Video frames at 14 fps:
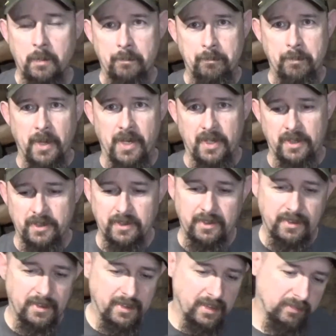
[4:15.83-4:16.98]
But
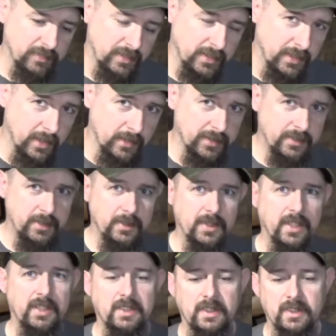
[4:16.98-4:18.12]
if you're going to do
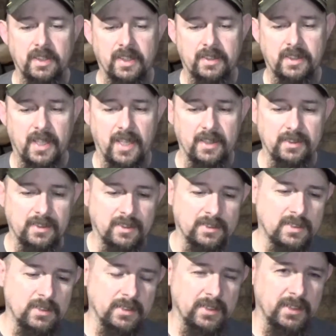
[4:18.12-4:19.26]
anything like that that's
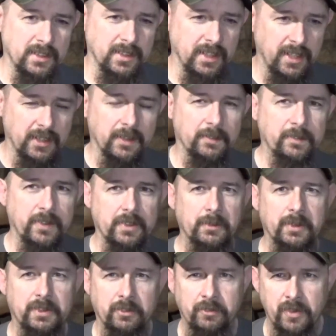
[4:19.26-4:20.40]
going to interfere
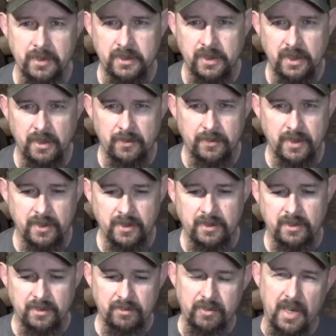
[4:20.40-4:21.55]
with the functioning of the
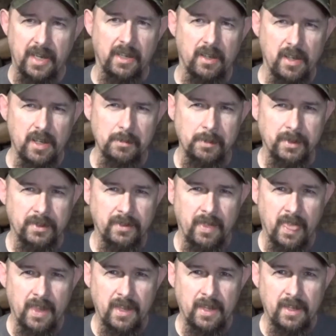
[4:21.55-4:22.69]
firearm,
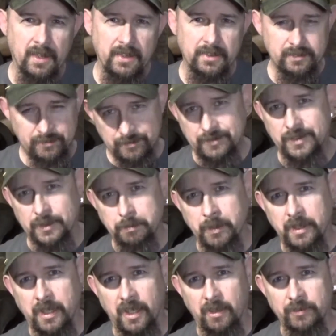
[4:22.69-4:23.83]
just be
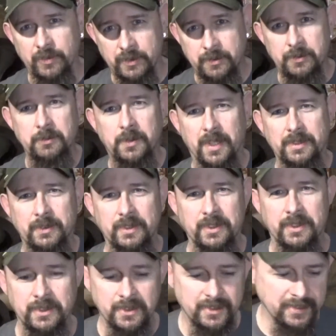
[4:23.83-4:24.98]
careful, watch what you're
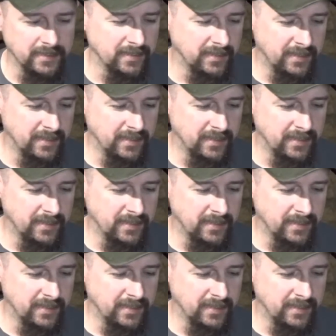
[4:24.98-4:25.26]
doing.